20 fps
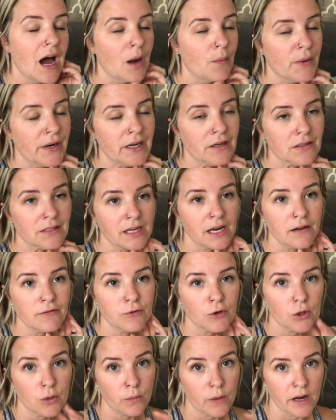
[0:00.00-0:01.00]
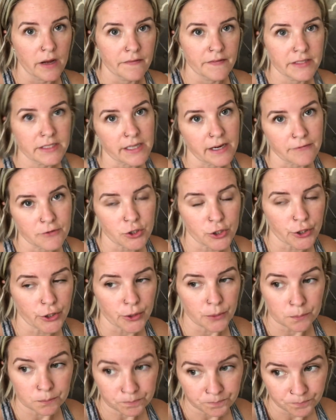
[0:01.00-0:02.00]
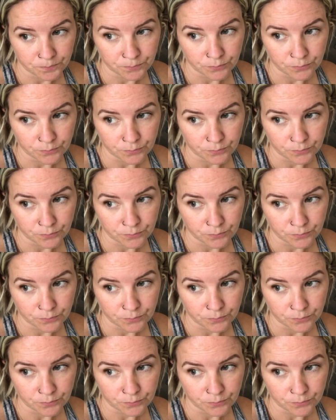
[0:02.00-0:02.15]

I went outside for a run this afternoon.